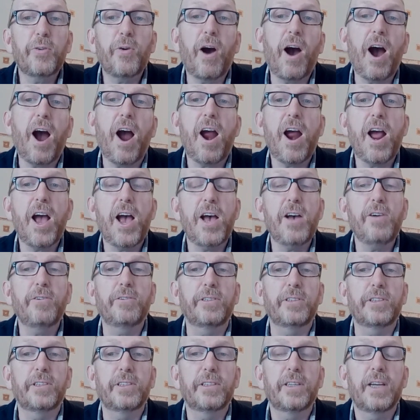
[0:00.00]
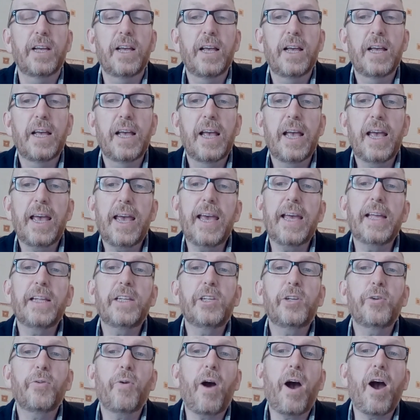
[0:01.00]
our house,
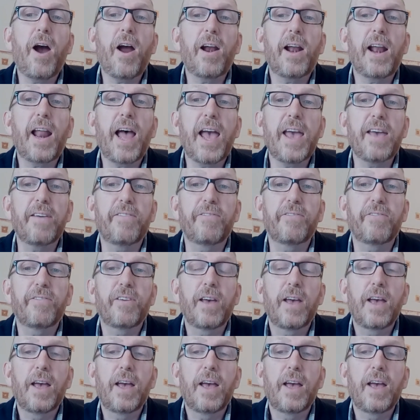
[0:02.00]
into our life,